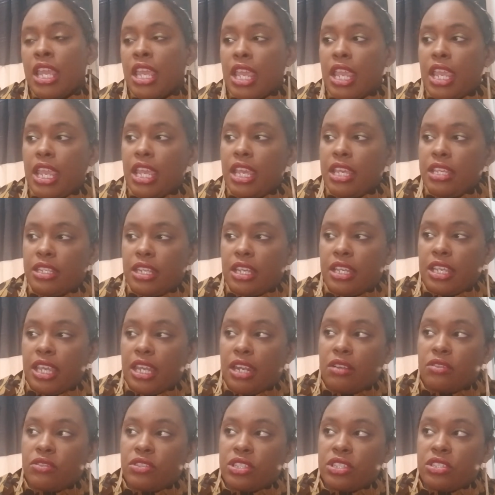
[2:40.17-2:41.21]
And again,
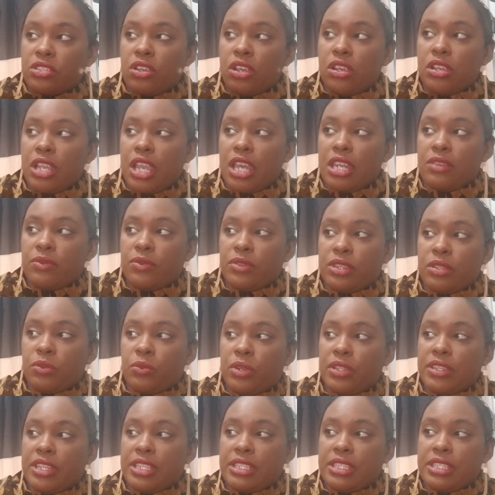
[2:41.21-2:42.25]
I'll just start kind of with the
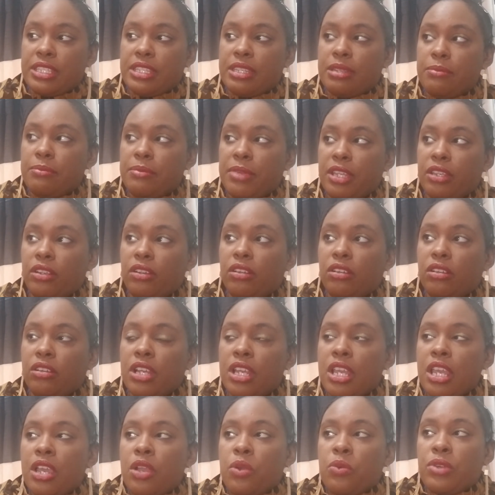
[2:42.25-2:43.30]
one that's in the middle.
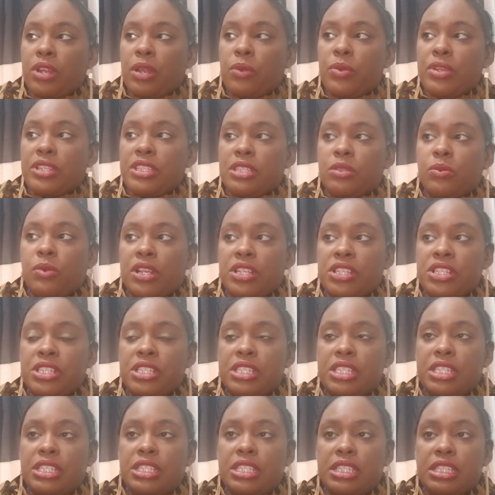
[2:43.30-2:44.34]
When I went to
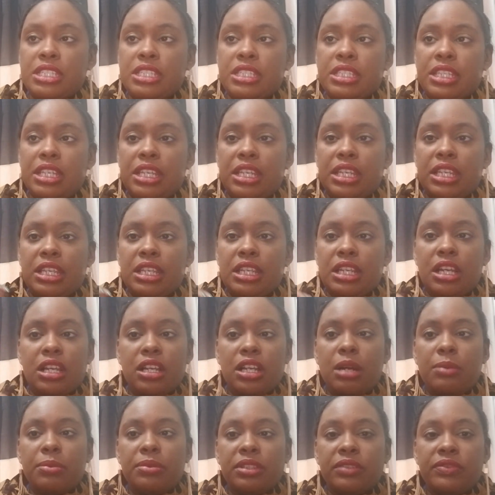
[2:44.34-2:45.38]
Washington, D.C. a
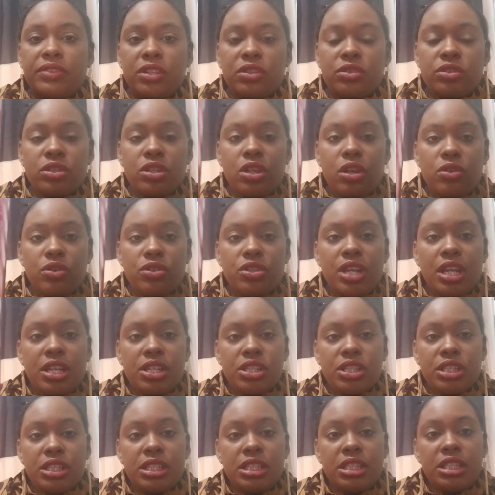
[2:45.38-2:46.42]
couple of years ago to
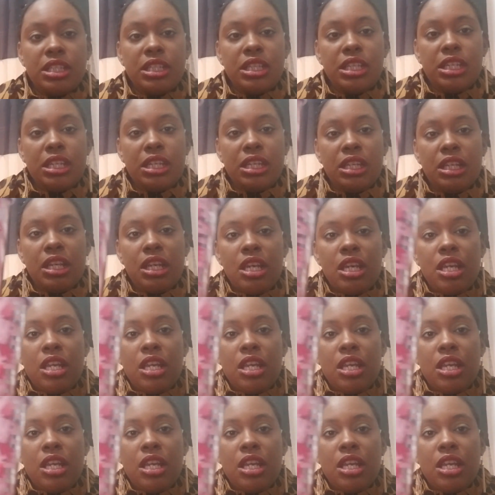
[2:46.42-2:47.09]
actually see